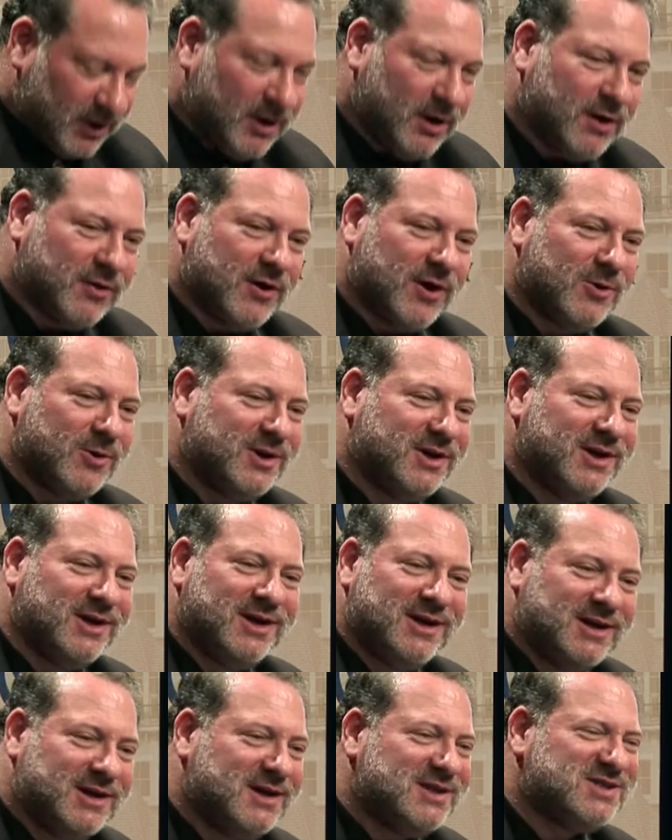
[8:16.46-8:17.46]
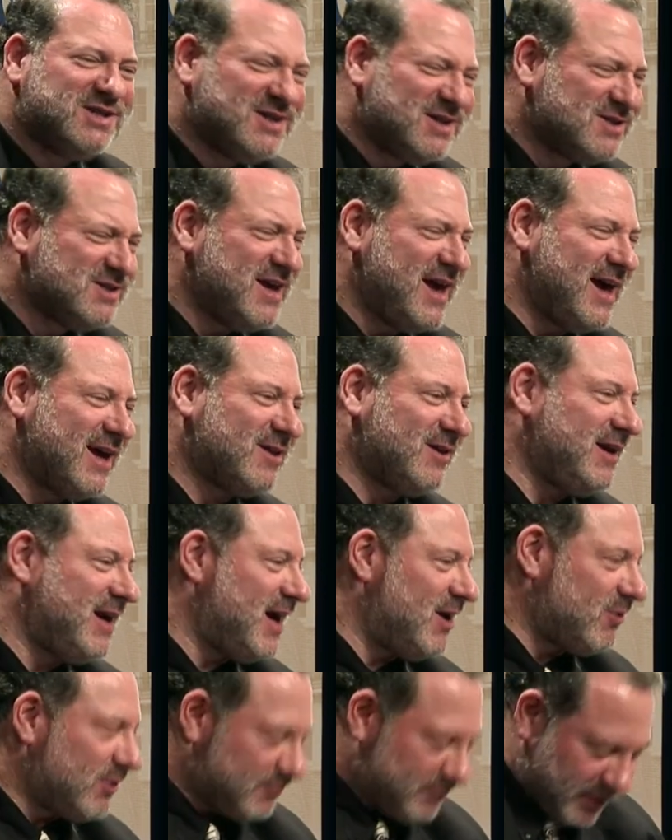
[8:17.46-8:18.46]
although it isn't exactly
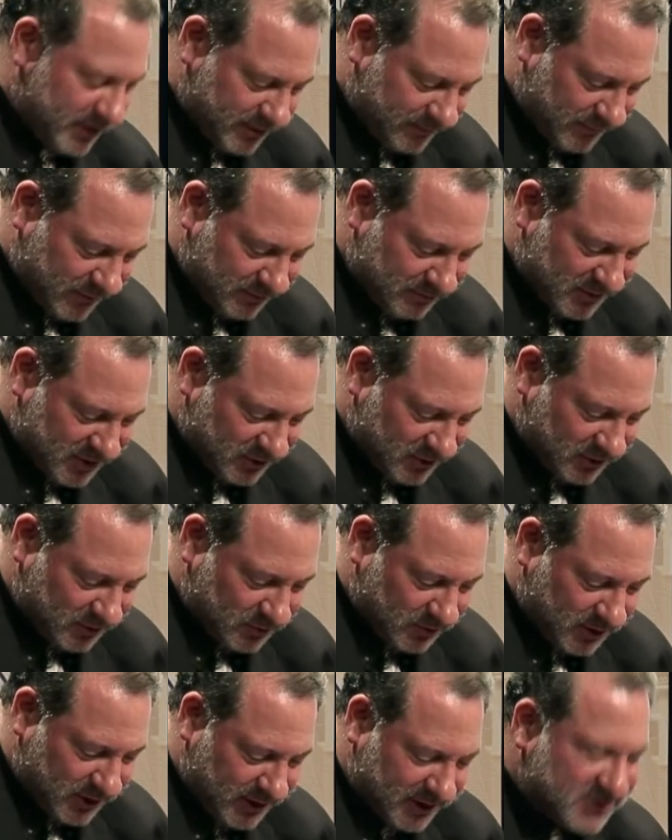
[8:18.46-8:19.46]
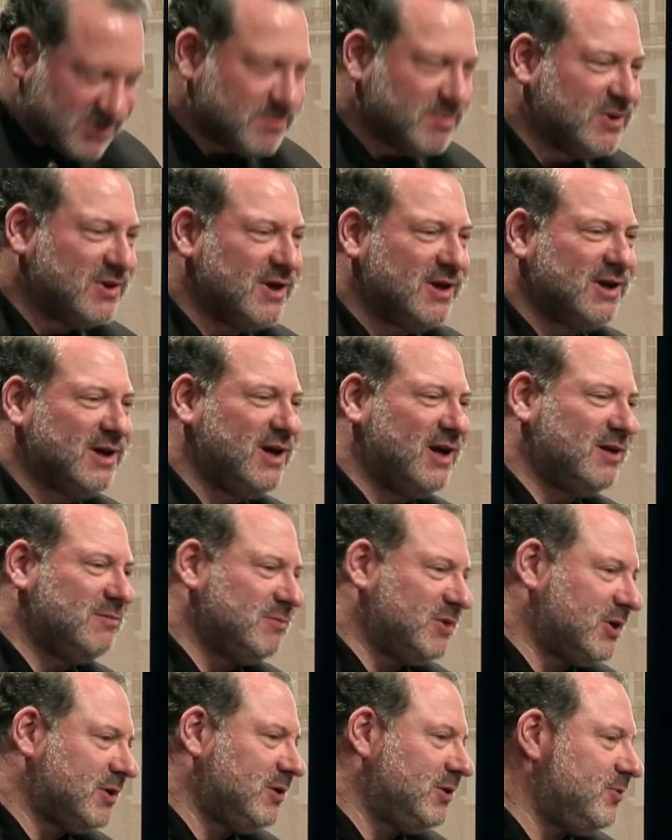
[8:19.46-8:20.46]
how a rear-view mirror works, but then again,
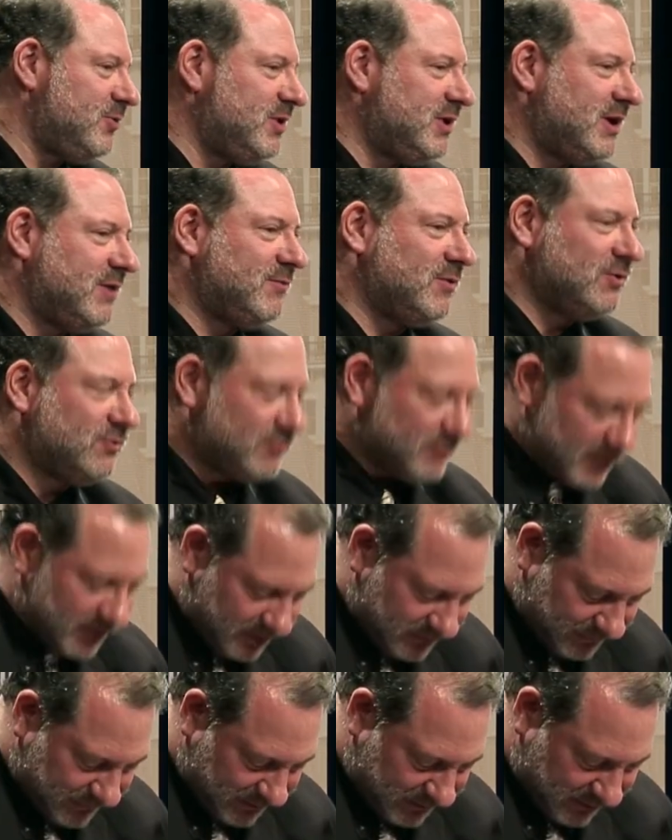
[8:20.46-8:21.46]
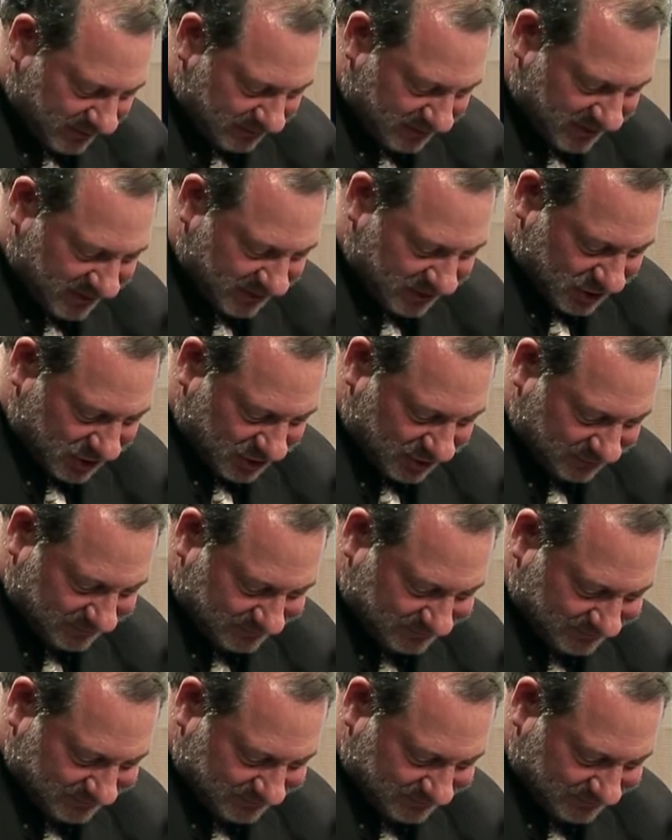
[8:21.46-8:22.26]
McLuhan never drove very much.